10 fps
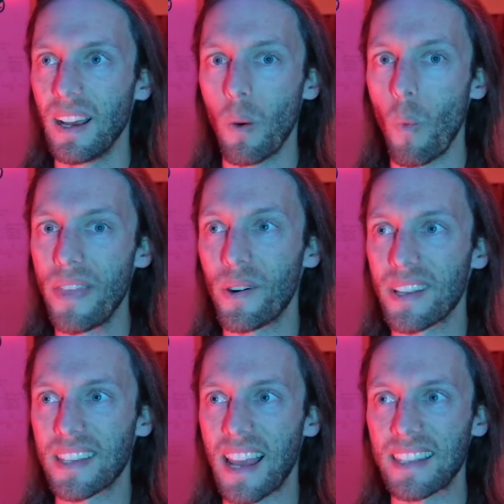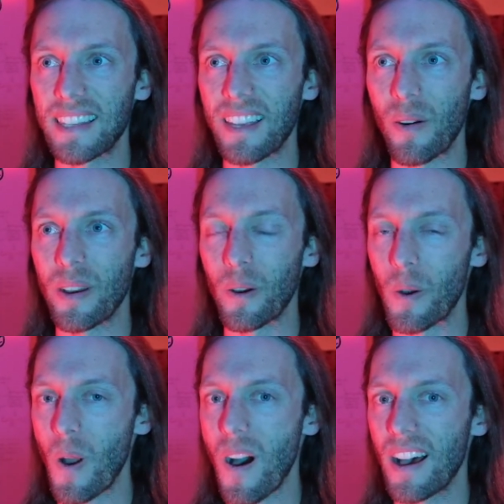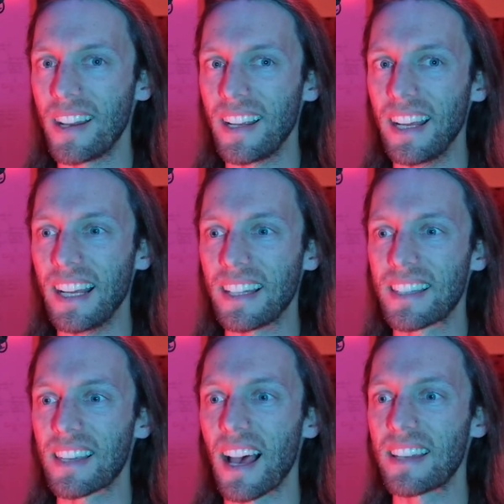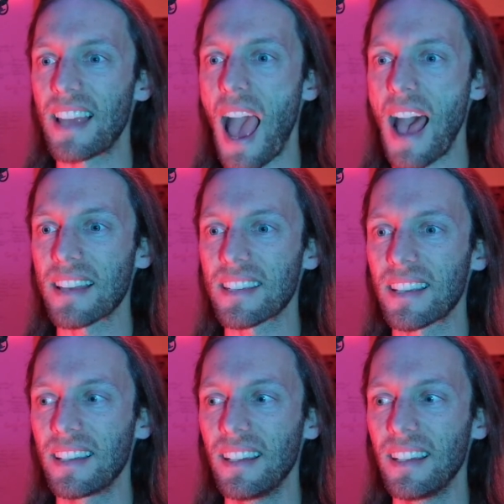Whether it's necessary or not, it's a task